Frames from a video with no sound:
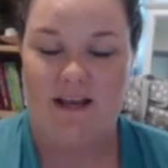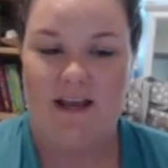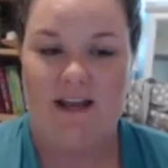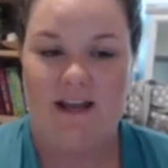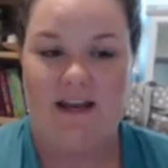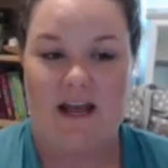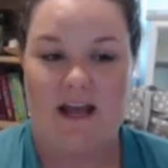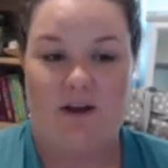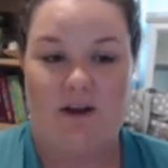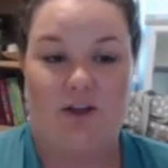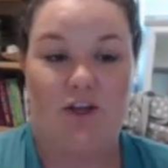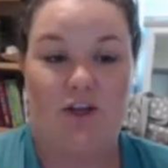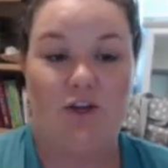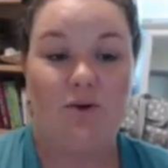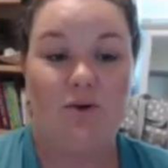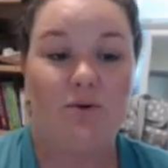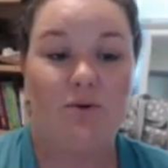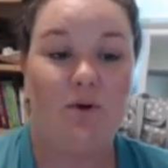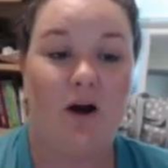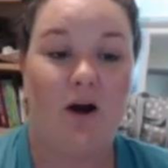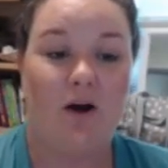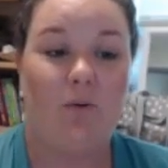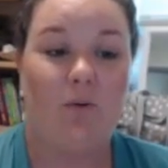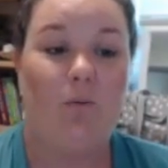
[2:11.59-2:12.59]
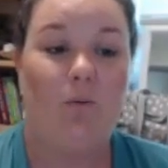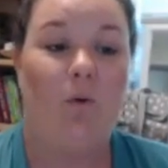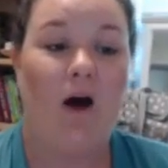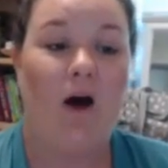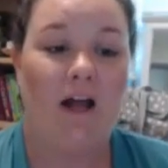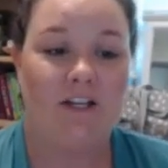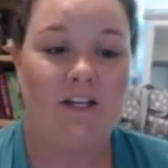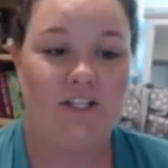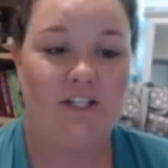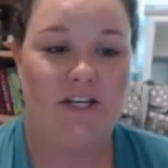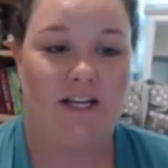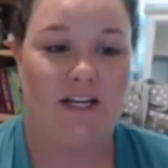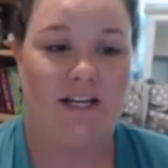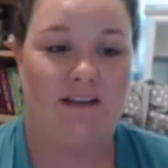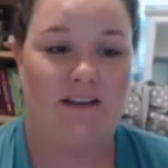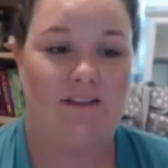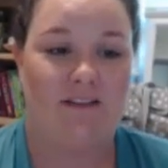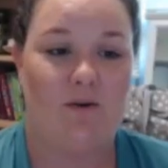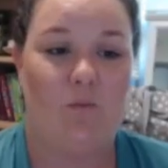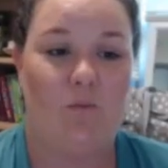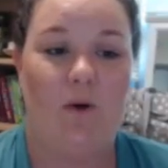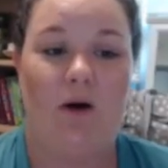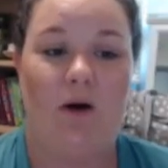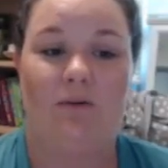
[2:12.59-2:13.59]
Now you are watching
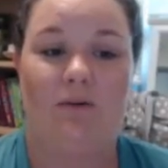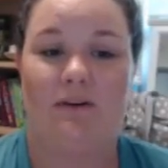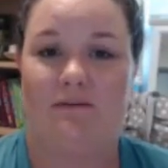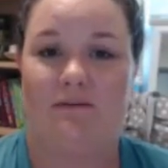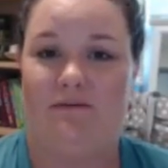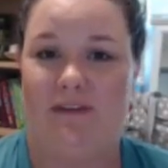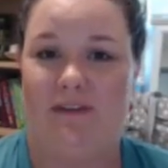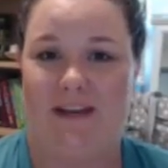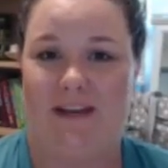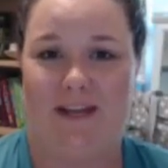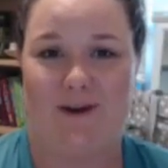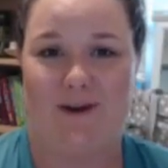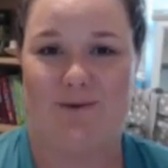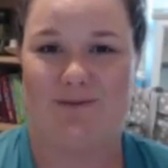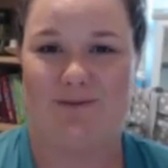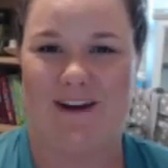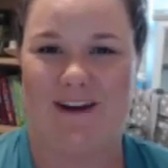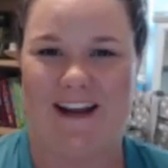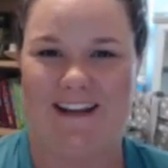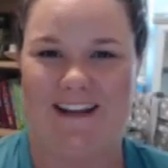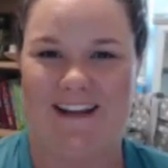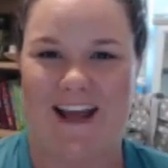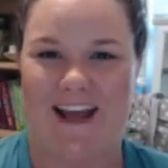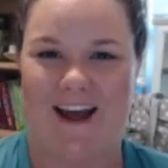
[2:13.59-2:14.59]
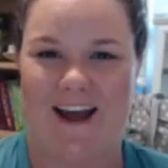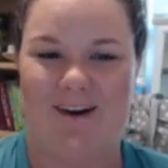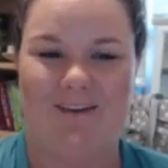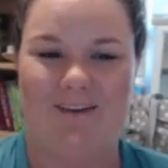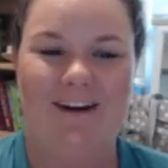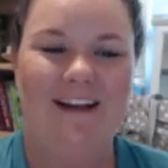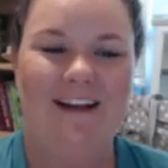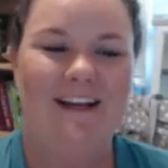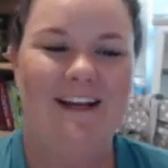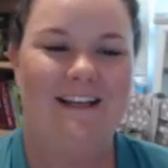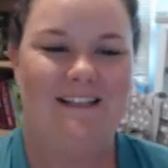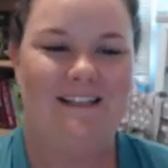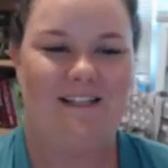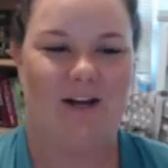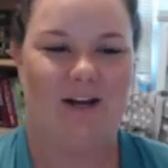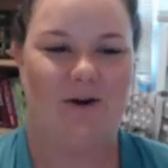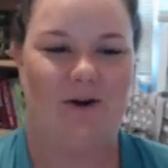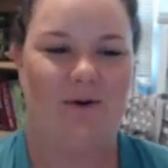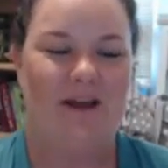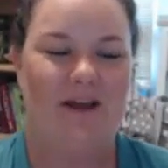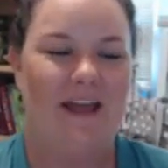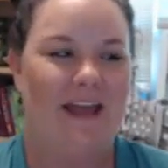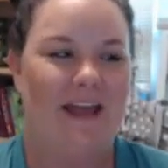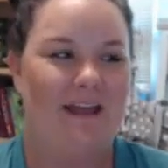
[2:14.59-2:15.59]
the welcome video right now.
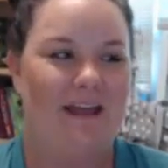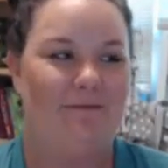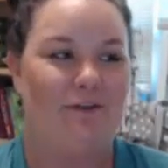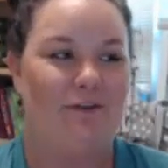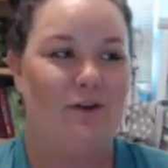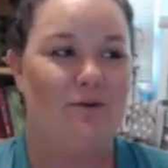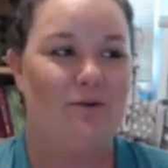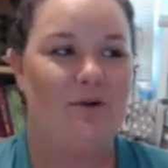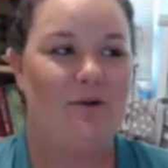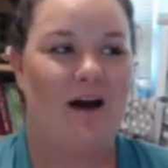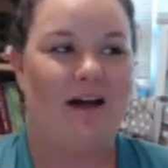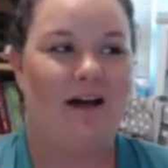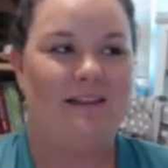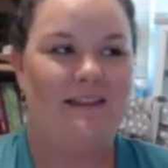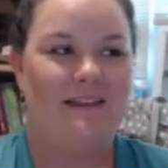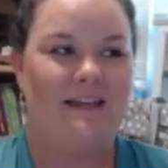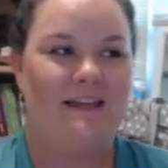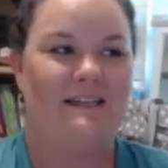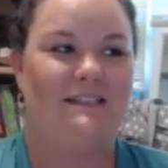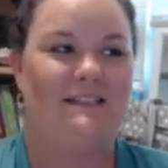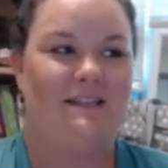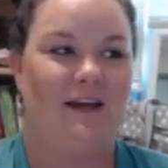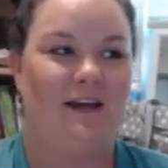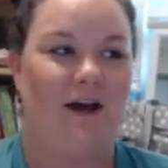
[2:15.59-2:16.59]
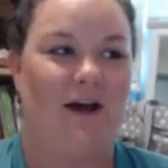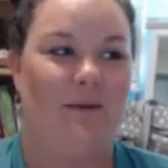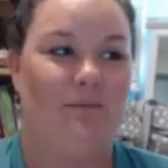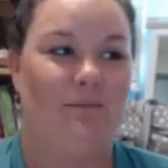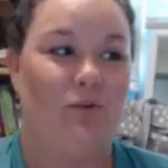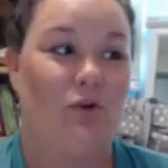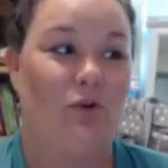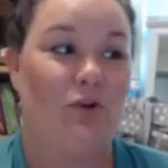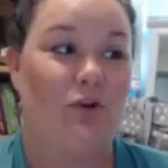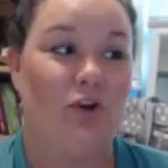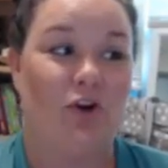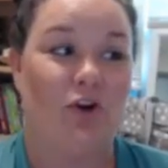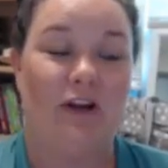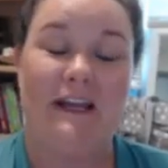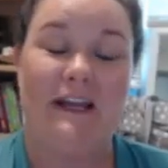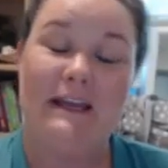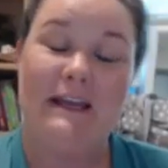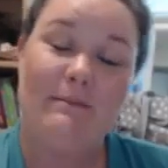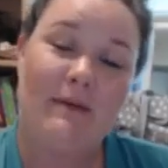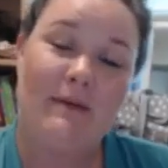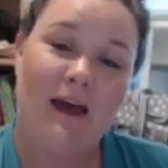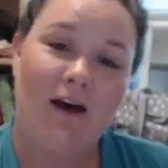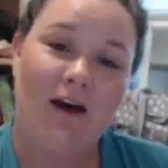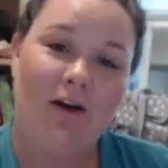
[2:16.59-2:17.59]
So if you got this through your
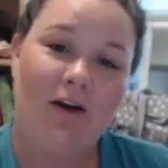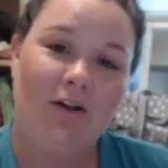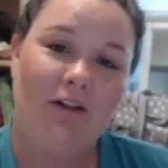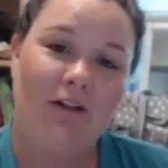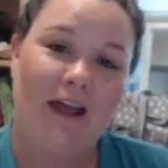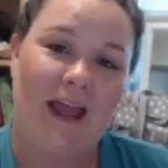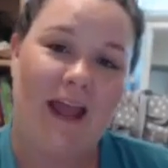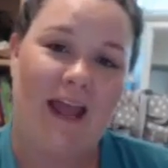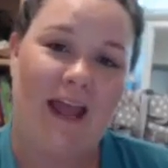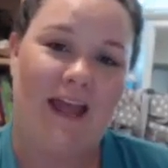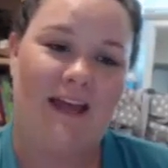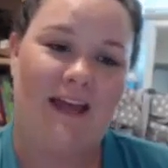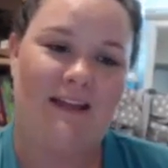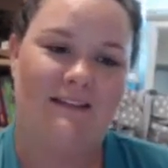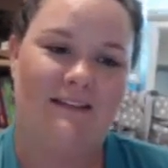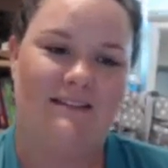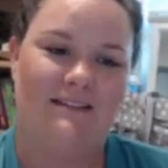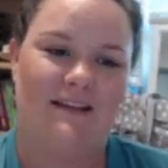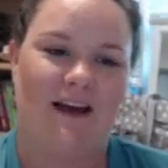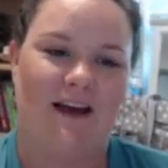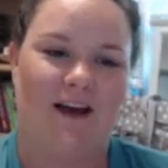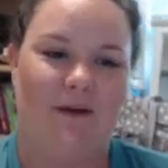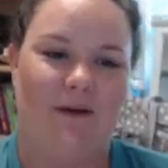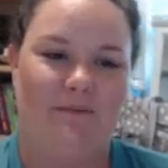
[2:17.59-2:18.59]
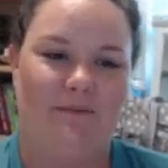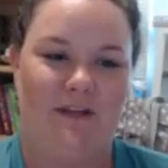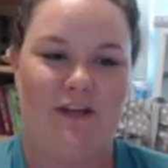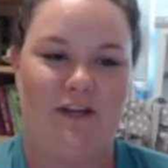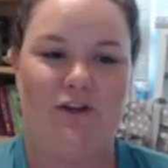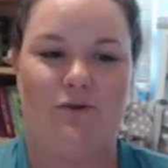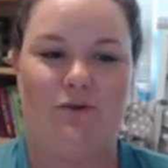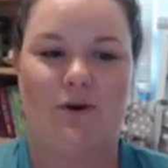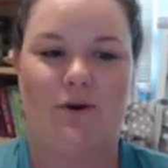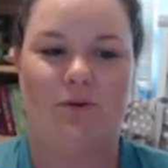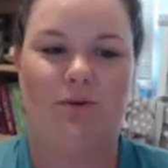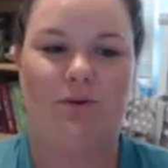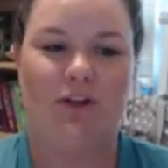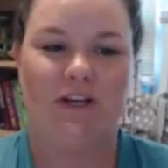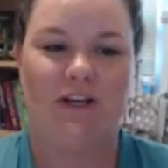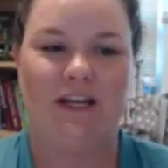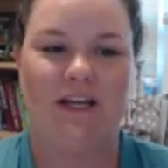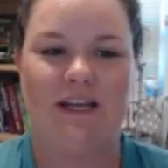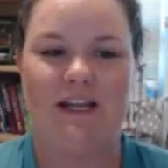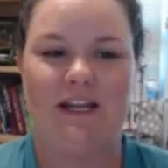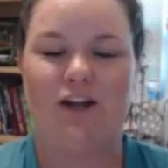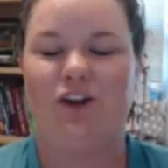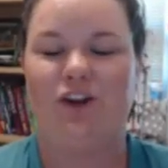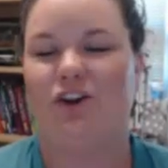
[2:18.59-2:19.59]
email and then you go look
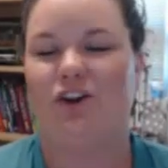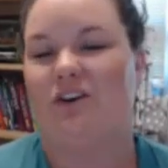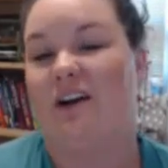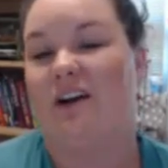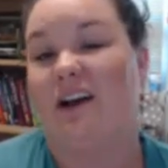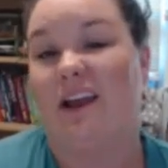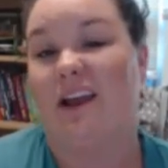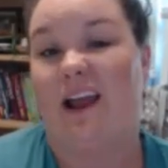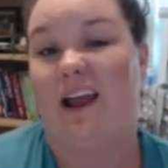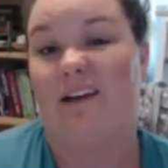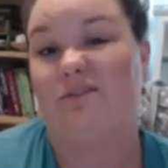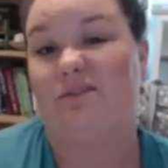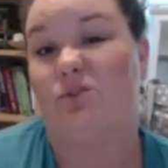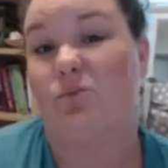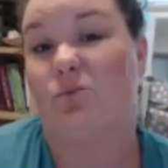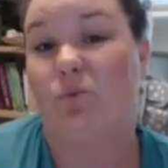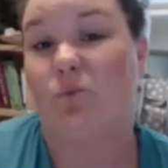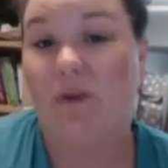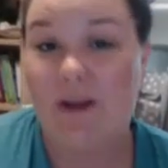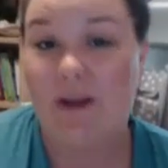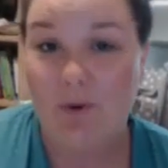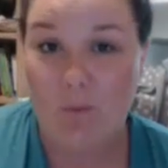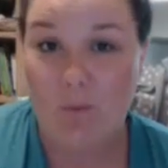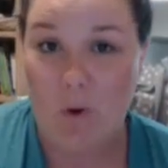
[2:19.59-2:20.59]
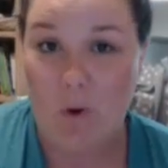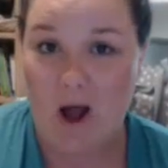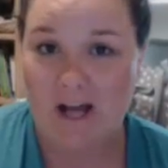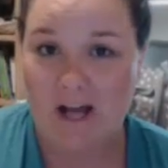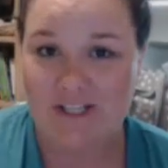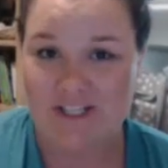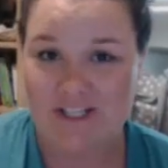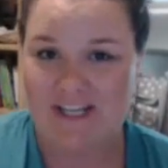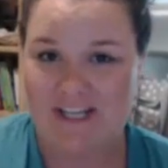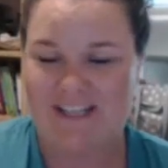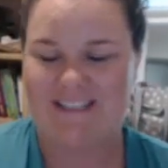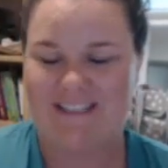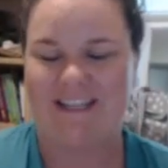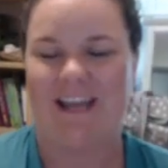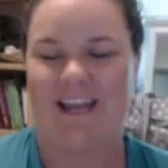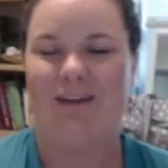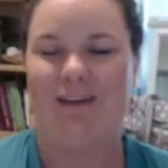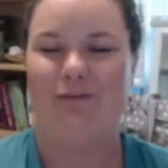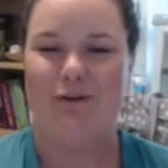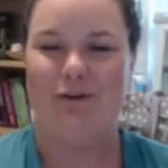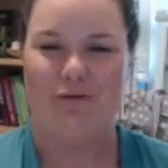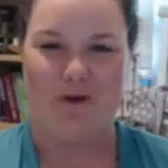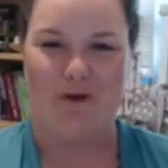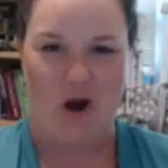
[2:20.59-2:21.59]
in here, you're not going to have to re-watch it.
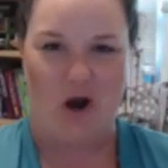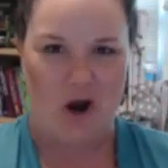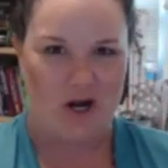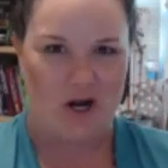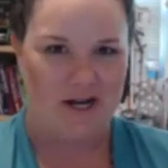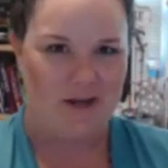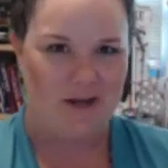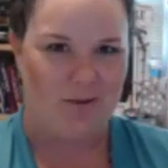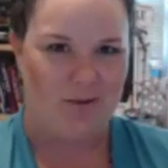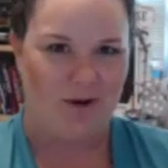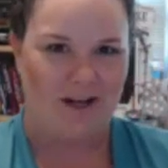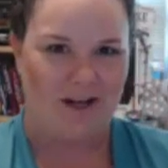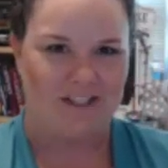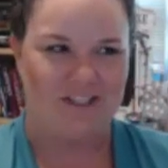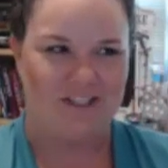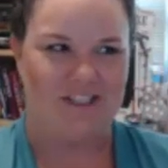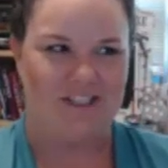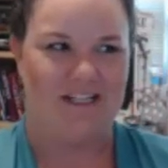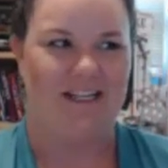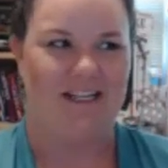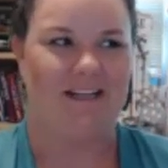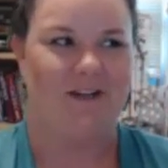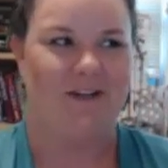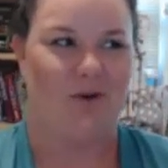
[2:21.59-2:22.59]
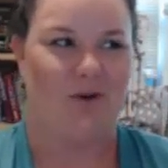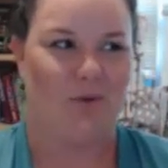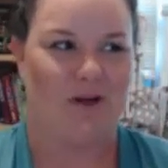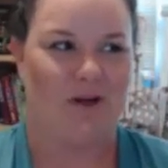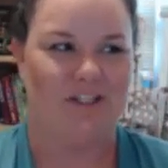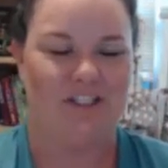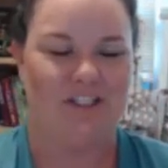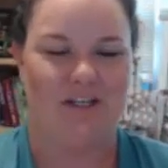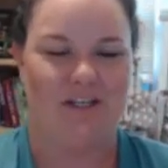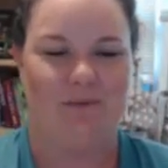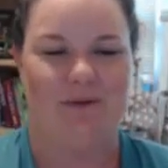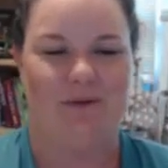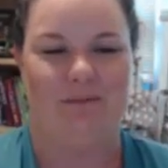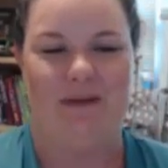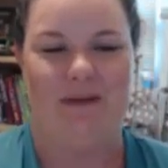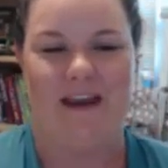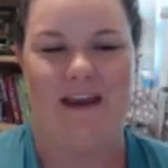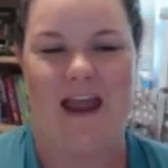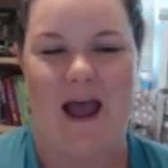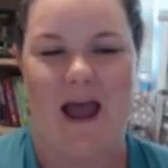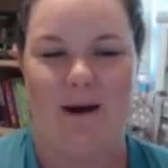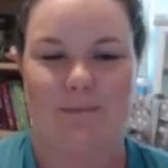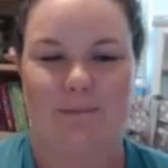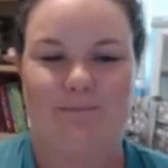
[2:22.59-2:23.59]
If you already watched it, you're watching it with me
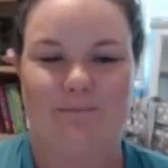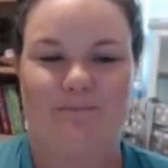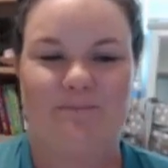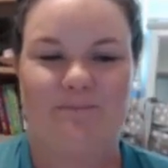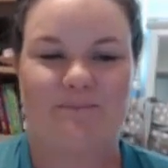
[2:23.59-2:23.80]
now.